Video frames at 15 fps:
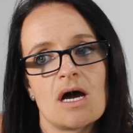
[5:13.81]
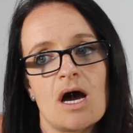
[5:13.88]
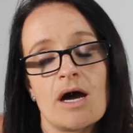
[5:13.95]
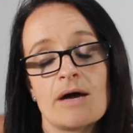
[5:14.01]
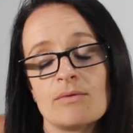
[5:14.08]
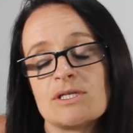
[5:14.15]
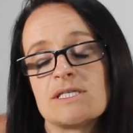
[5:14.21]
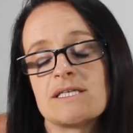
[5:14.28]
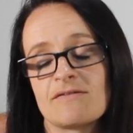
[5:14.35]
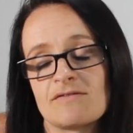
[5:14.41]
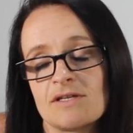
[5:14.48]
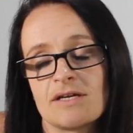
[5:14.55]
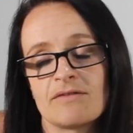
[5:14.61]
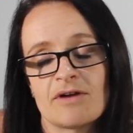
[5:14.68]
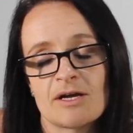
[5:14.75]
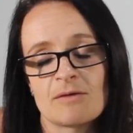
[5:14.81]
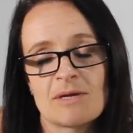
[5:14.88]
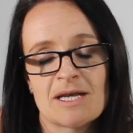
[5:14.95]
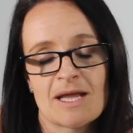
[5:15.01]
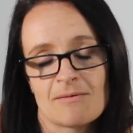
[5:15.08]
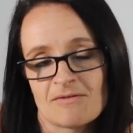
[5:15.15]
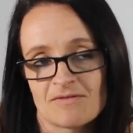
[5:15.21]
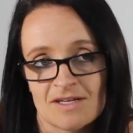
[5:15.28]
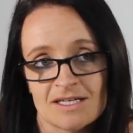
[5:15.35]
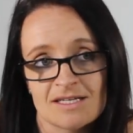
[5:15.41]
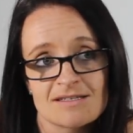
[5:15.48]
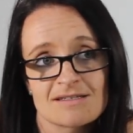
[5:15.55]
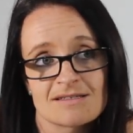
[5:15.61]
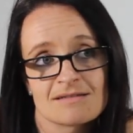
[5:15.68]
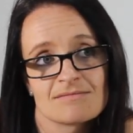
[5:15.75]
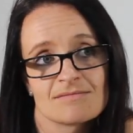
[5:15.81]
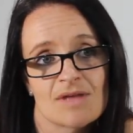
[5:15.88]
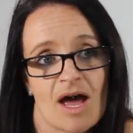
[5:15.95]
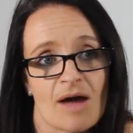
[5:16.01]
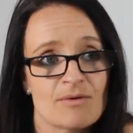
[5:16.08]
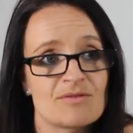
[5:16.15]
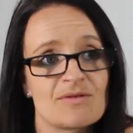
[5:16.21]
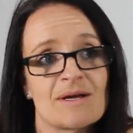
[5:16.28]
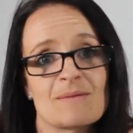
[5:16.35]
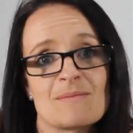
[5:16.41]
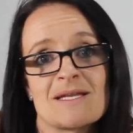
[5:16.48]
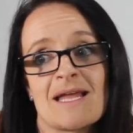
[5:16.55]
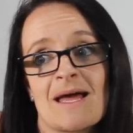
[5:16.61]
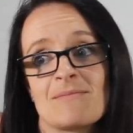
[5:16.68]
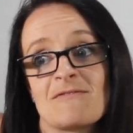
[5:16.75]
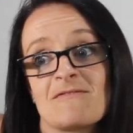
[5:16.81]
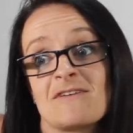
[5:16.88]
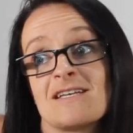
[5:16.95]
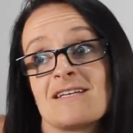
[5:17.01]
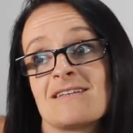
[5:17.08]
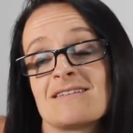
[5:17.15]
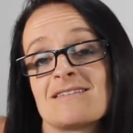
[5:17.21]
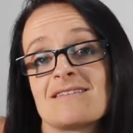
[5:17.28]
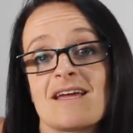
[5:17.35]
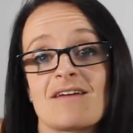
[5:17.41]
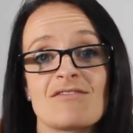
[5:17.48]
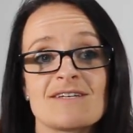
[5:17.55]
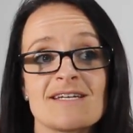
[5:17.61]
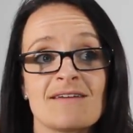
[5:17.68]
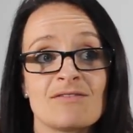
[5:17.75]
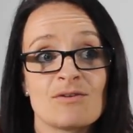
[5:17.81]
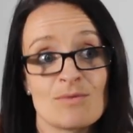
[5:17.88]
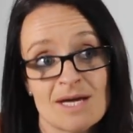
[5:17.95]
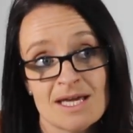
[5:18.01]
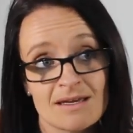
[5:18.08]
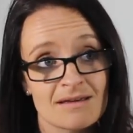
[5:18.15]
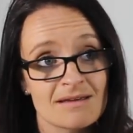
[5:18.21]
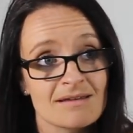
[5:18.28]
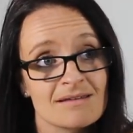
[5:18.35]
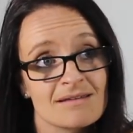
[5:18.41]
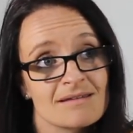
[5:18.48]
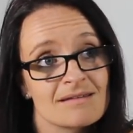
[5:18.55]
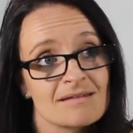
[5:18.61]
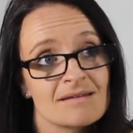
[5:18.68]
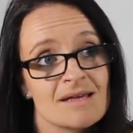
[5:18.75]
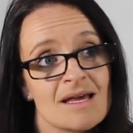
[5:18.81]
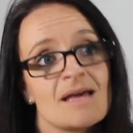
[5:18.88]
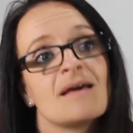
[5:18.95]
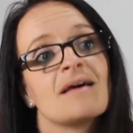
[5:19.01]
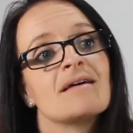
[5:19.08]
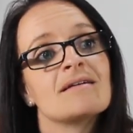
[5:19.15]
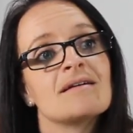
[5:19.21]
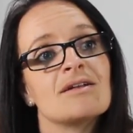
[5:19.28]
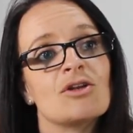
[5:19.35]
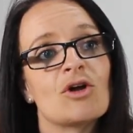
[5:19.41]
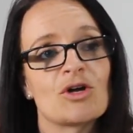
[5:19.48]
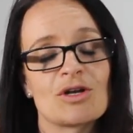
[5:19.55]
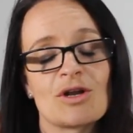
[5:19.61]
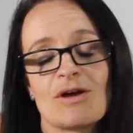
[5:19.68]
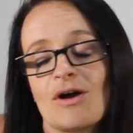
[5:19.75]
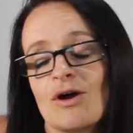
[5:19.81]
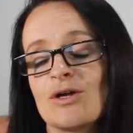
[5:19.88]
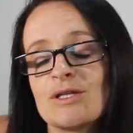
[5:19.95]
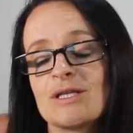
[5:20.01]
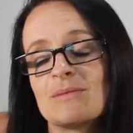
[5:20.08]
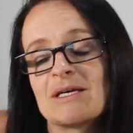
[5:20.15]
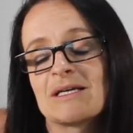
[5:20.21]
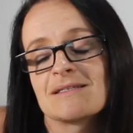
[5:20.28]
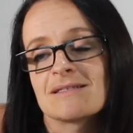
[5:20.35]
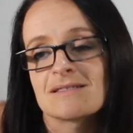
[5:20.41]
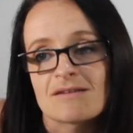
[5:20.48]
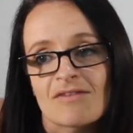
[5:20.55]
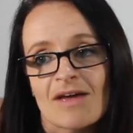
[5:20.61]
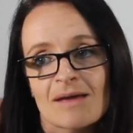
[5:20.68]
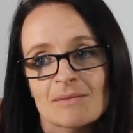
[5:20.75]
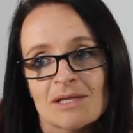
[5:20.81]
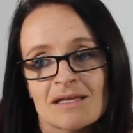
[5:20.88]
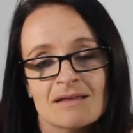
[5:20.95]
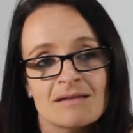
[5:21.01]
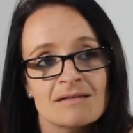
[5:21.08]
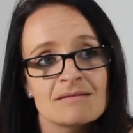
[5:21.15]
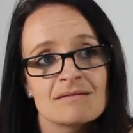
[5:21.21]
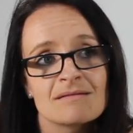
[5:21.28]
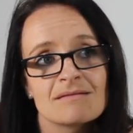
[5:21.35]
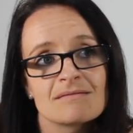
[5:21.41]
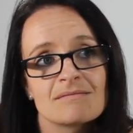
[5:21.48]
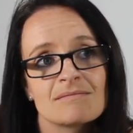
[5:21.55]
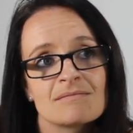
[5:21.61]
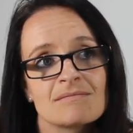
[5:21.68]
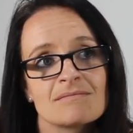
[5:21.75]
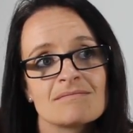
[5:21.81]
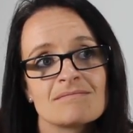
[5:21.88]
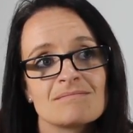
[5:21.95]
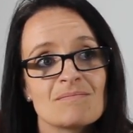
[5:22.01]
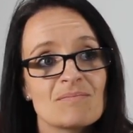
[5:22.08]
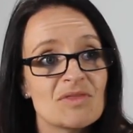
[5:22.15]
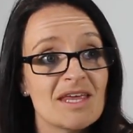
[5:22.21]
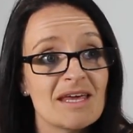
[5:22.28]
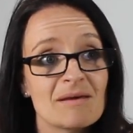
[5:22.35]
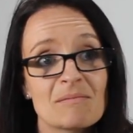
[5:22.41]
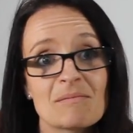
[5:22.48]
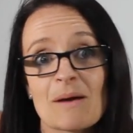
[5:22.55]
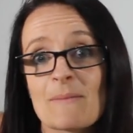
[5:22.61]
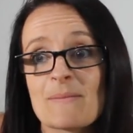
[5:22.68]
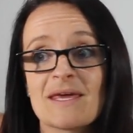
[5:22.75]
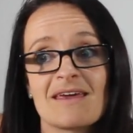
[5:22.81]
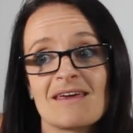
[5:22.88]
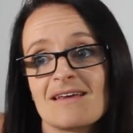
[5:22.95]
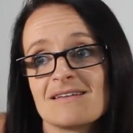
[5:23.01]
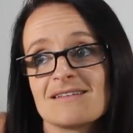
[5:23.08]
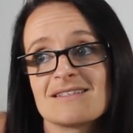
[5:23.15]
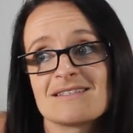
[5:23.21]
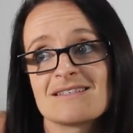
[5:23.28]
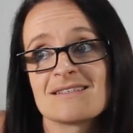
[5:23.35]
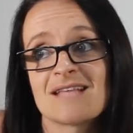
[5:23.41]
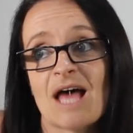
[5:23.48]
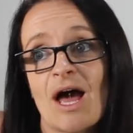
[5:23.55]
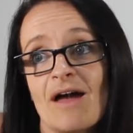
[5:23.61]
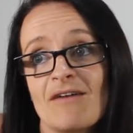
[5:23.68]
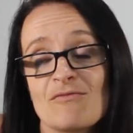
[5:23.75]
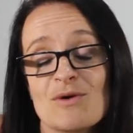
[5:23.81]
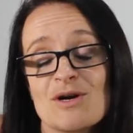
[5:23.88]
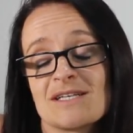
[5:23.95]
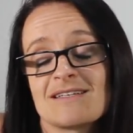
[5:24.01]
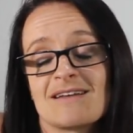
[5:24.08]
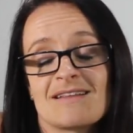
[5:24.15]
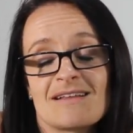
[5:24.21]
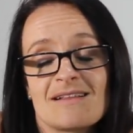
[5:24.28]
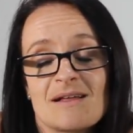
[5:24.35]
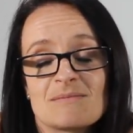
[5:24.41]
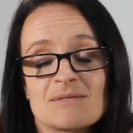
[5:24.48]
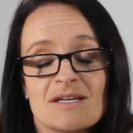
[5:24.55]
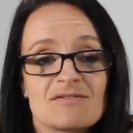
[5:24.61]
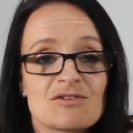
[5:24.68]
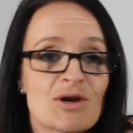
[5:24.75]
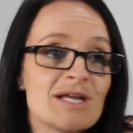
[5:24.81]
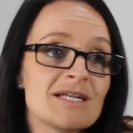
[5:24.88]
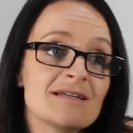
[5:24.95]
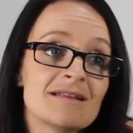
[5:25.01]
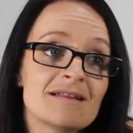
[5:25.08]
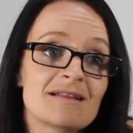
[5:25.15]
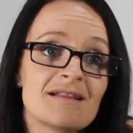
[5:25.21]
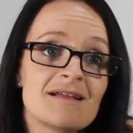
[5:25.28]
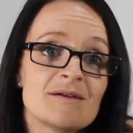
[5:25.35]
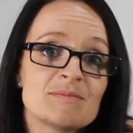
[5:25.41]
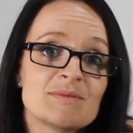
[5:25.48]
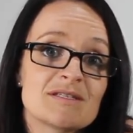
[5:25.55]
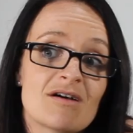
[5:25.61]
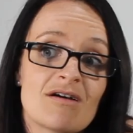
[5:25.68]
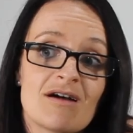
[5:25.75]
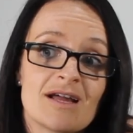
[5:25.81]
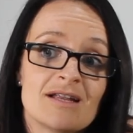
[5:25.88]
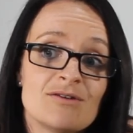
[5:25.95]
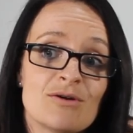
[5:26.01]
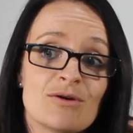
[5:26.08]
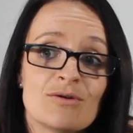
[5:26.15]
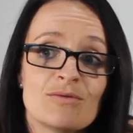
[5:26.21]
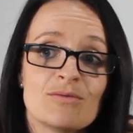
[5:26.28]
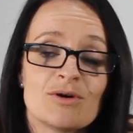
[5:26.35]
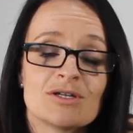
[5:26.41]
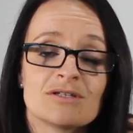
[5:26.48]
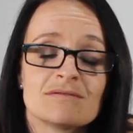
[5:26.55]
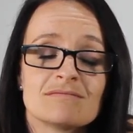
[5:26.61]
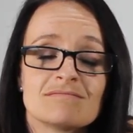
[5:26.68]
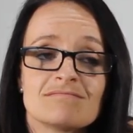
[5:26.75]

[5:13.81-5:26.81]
I would definitely recommend Hammrr Fitness. I would recommend Hammrr Fitness every day of the week. Not only because it's a family thing, but because I've worked at other clubs, I've trained at other clubs, I know what